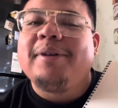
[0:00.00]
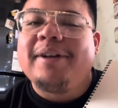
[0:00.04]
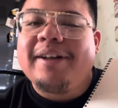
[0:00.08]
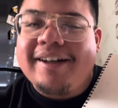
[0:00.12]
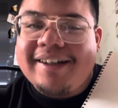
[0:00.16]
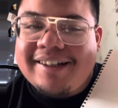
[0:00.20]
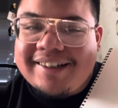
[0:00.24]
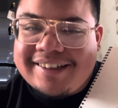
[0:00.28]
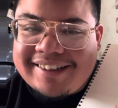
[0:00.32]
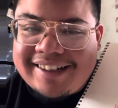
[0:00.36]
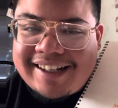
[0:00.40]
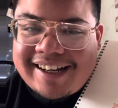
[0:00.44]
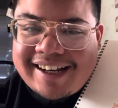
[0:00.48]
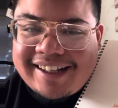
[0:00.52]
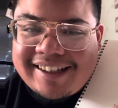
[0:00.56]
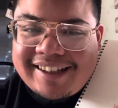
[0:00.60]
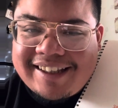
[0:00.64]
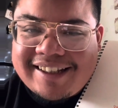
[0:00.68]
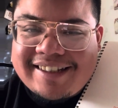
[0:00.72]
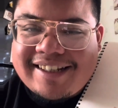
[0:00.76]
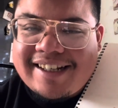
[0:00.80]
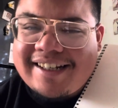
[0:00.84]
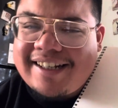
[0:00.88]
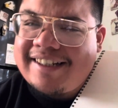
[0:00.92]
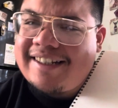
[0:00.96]
you guys like
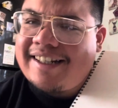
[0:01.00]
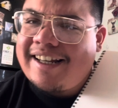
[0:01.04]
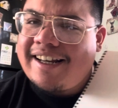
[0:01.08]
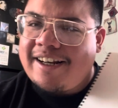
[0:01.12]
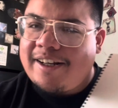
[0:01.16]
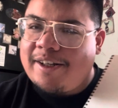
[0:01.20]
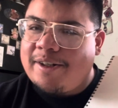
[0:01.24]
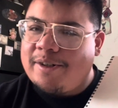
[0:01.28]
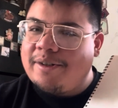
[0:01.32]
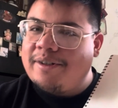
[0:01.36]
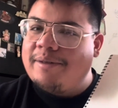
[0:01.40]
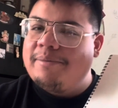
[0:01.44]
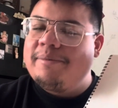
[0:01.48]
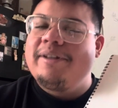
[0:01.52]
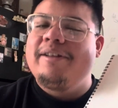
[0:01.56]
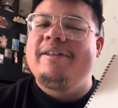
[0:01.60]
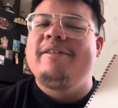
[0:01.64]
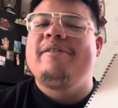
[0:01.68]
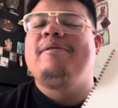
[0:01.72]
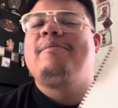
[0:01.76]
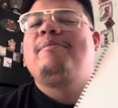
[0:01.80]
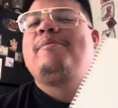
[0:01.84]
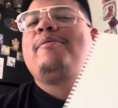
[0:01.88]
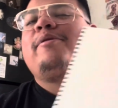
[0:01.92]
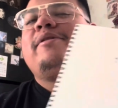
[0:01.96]
this. I decided to do something a little more